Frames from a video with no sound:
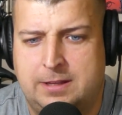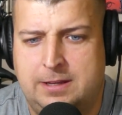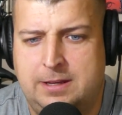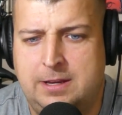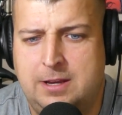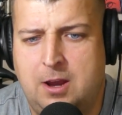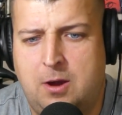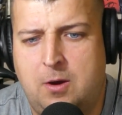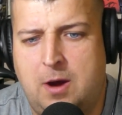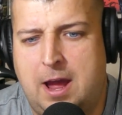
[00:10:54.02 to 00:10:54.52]

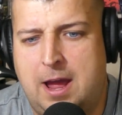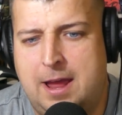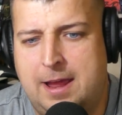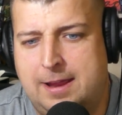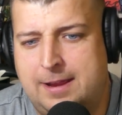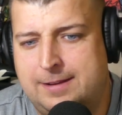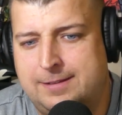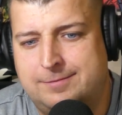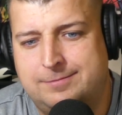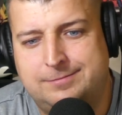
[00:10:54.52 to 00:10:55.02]
you know,
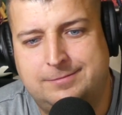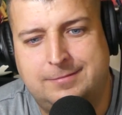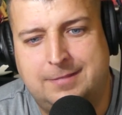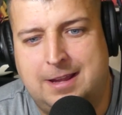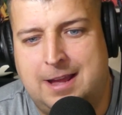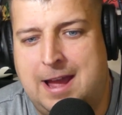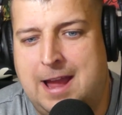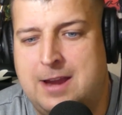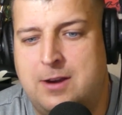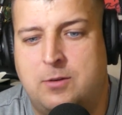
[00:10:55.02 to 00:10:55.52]

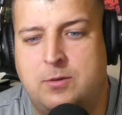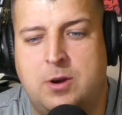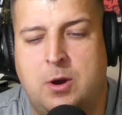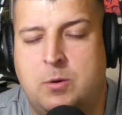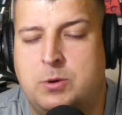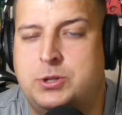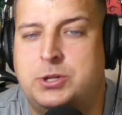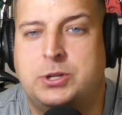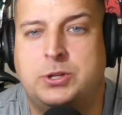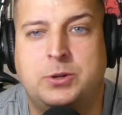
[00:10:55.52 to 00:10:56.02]
I don't know
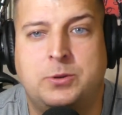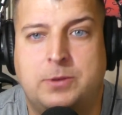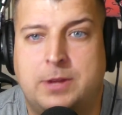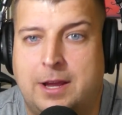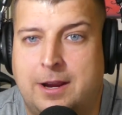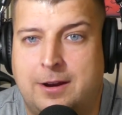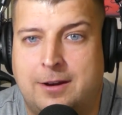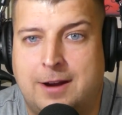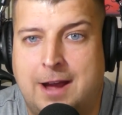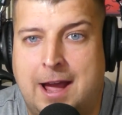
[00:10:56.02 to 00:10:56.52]
what you do
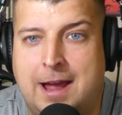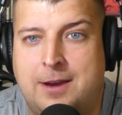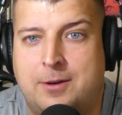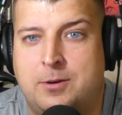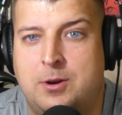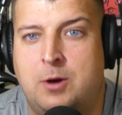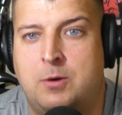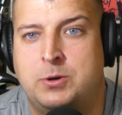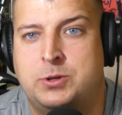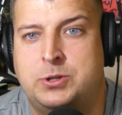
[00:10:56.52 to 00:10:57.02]
there. I
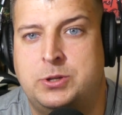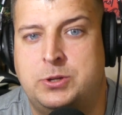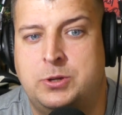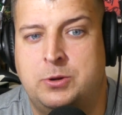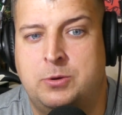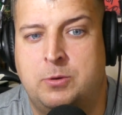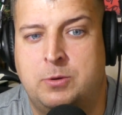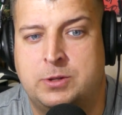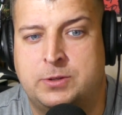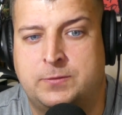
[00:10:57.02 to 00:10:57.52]
don't know what you
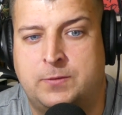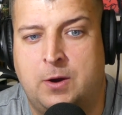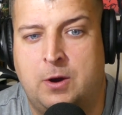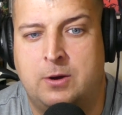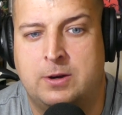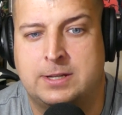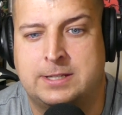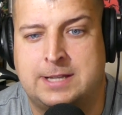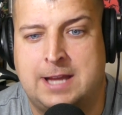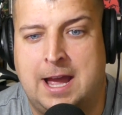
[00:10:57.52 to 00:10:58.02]
do as
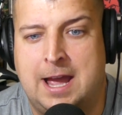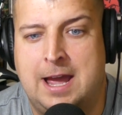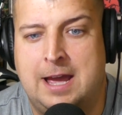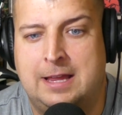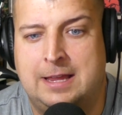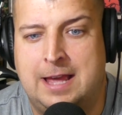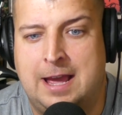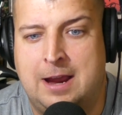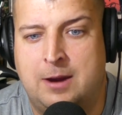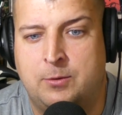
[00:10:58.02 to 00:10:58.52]
far as
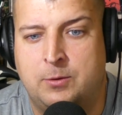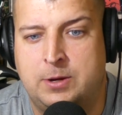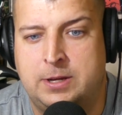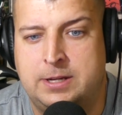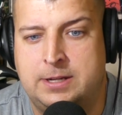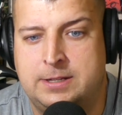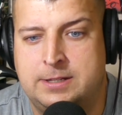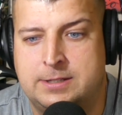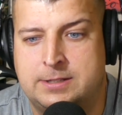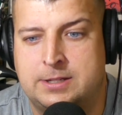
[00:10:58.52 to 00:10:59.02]
Kyle
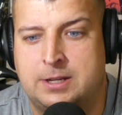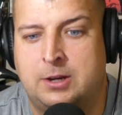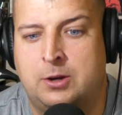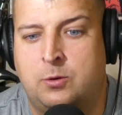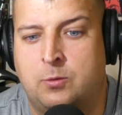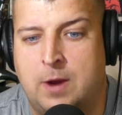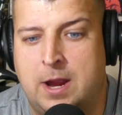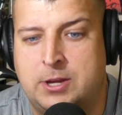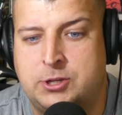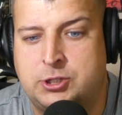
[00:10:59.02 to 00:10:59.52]
Lowry's
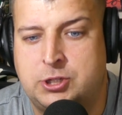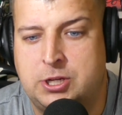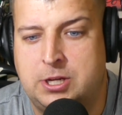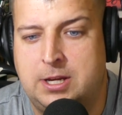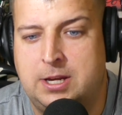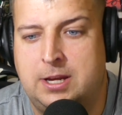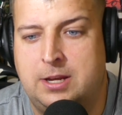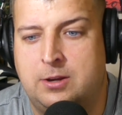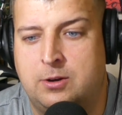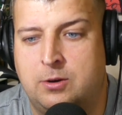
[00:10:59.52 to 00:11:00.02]

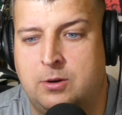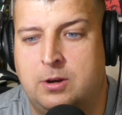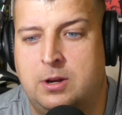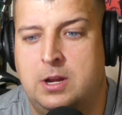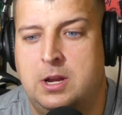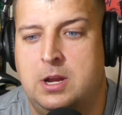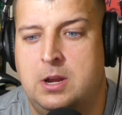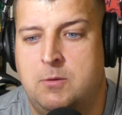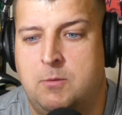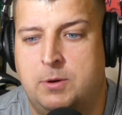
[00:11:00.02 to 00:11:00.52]
aggression or
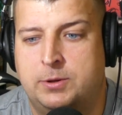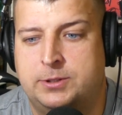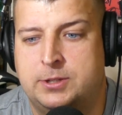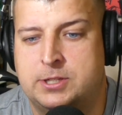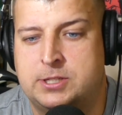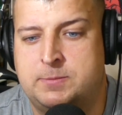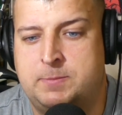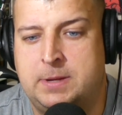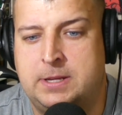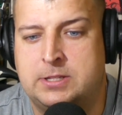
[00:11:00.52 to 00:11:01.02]
what
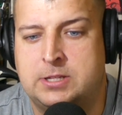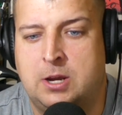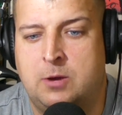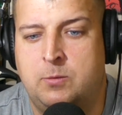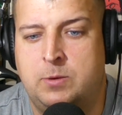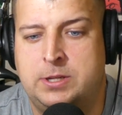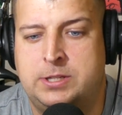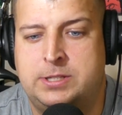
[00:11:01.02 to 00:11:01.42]
those speeds are. We